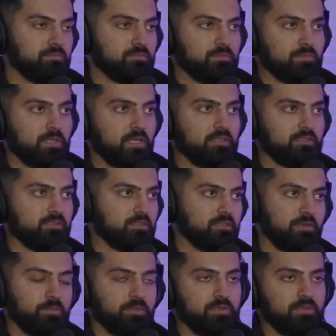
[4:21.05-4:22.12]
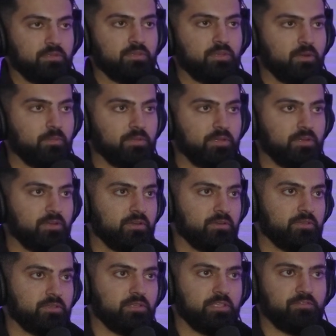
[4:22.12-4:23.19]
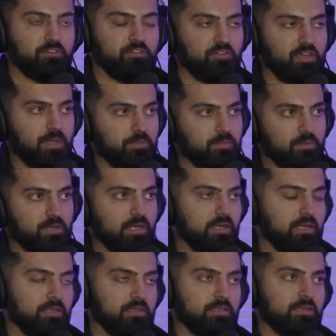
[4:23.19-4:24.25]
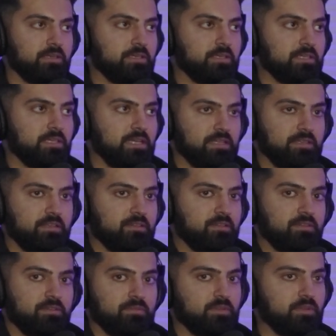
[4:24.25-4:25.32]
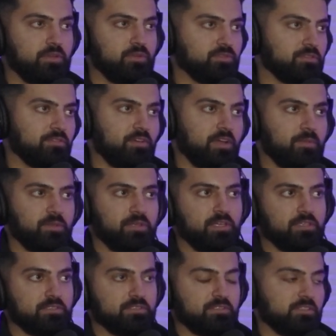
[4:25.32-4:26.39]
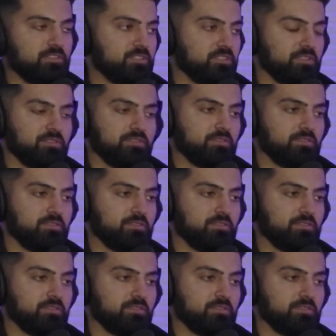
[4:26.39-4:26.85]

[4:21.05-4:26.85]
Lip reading: And that's it. You come here, you leave your family behind, and then the news your family gets is this shit.